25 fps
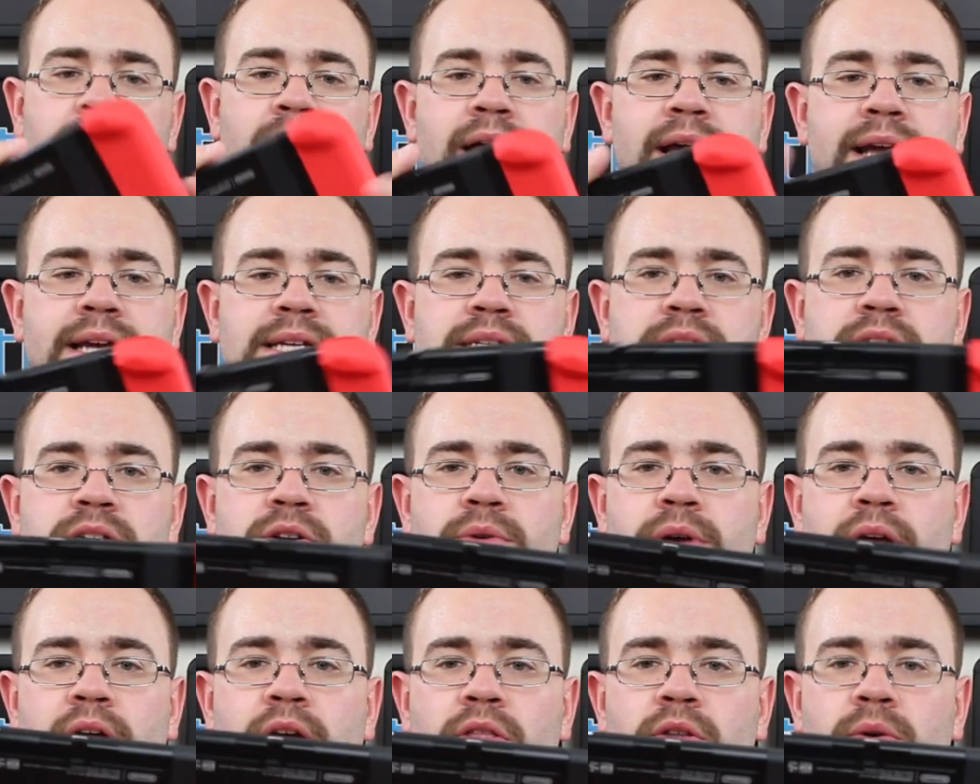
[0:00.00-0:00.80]
I guess it's
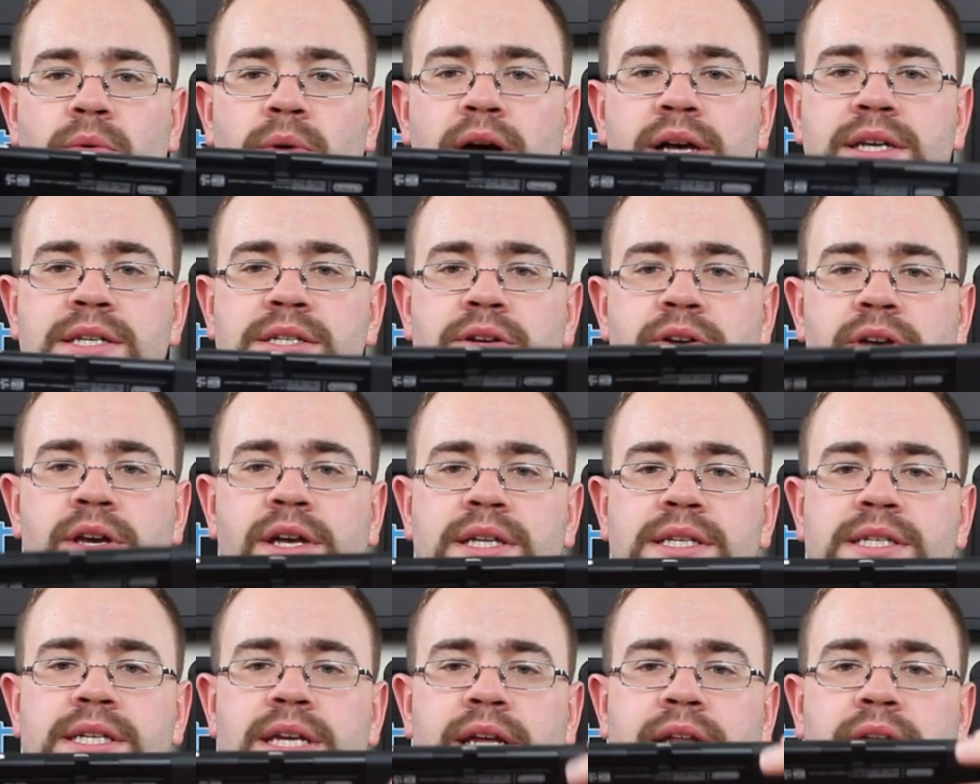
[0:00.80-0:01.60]
okay otherwise. So you
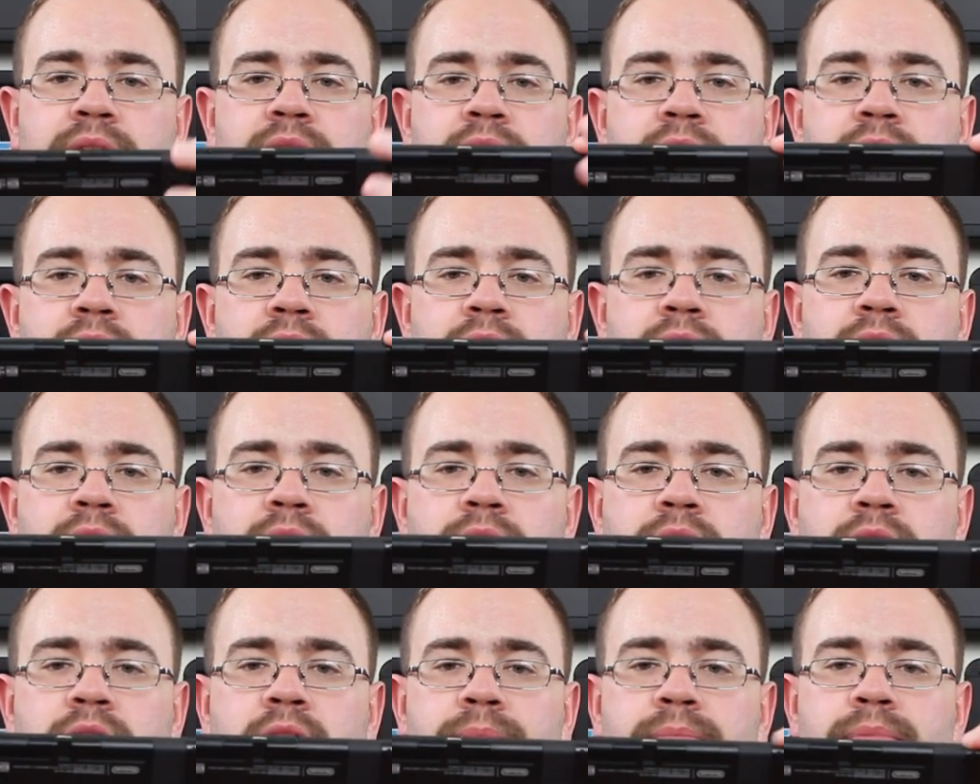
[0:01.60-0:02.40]
can see it
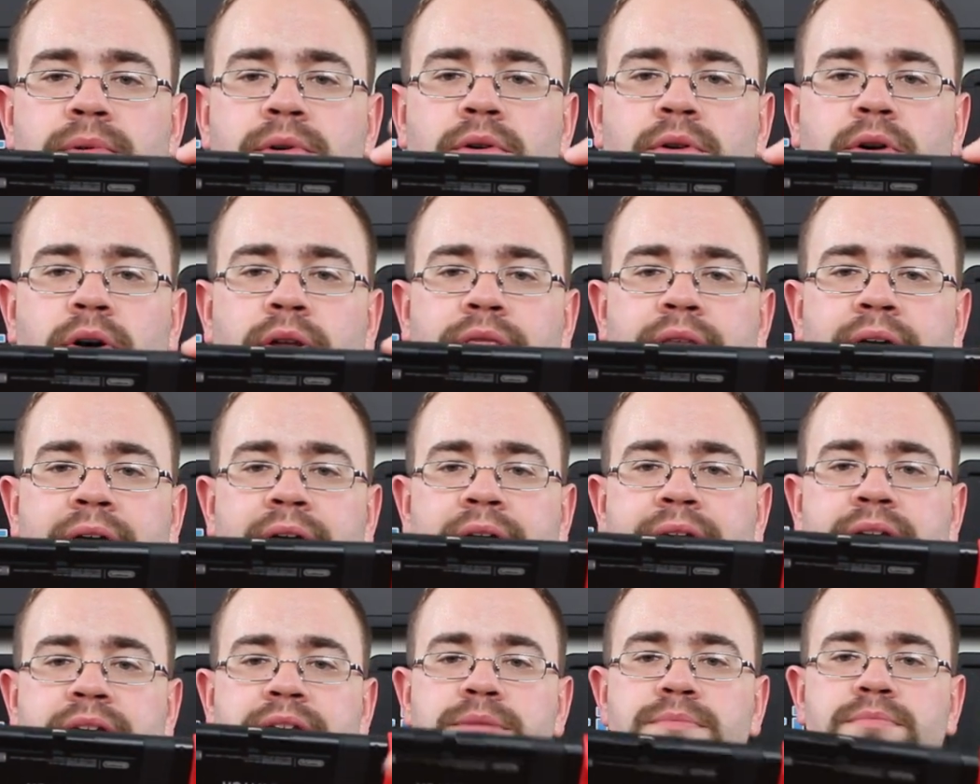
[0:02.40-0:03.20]
the lip on
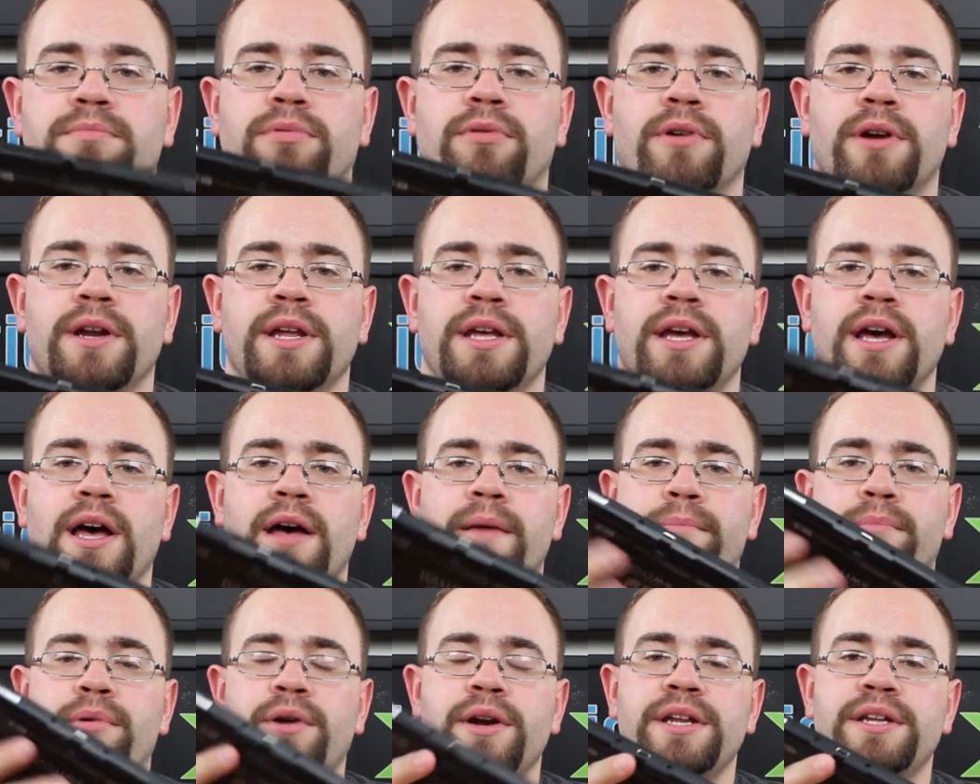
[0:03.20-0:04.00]
that is pretty
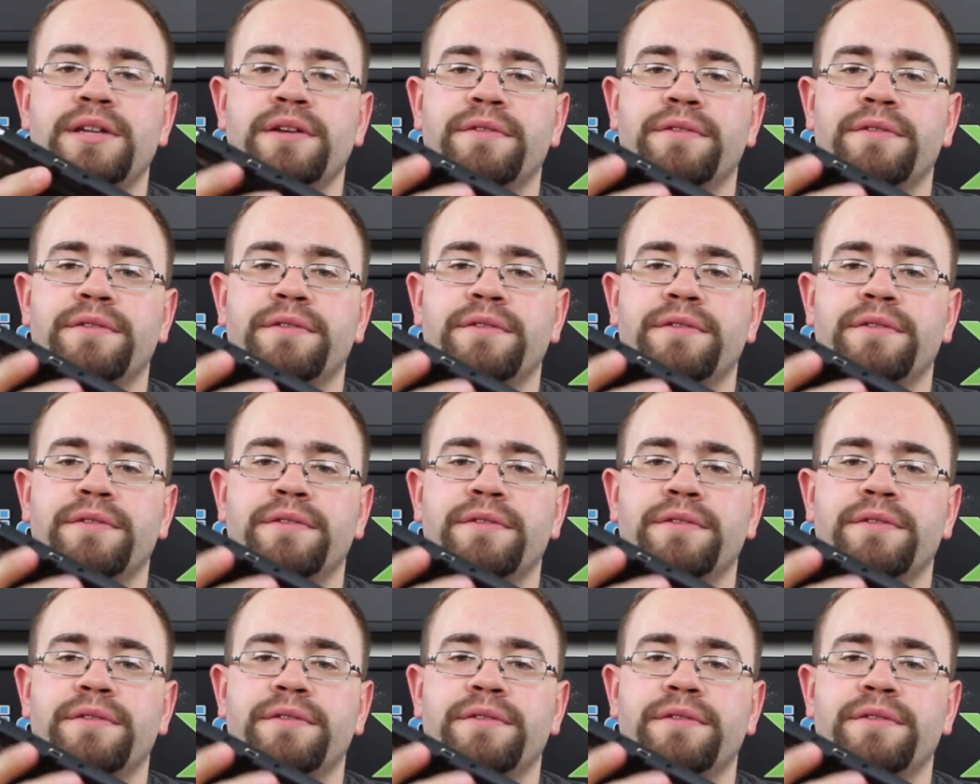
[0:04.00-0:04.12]
pretty